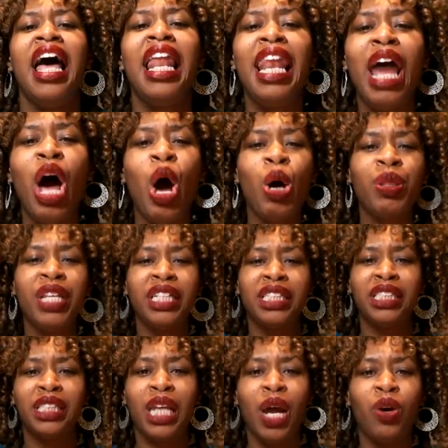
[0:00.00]
Hello, this
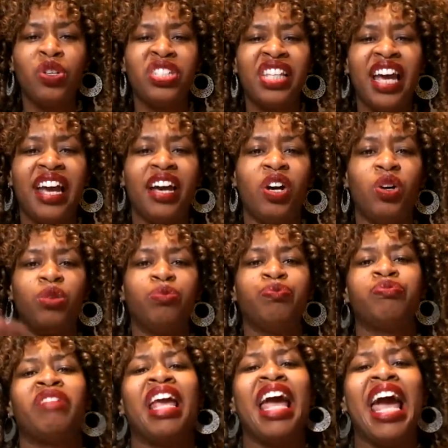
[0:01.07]
is GloZell.
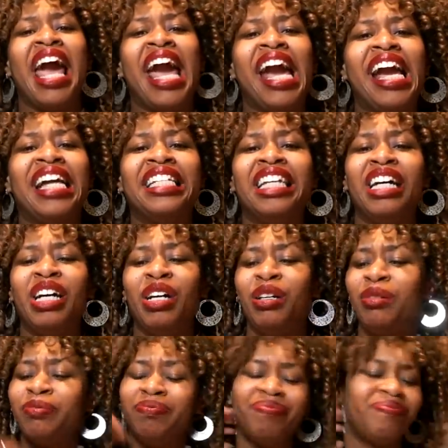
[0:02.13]
And
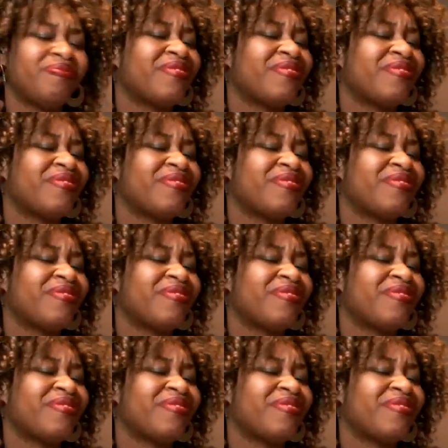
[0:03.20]
um,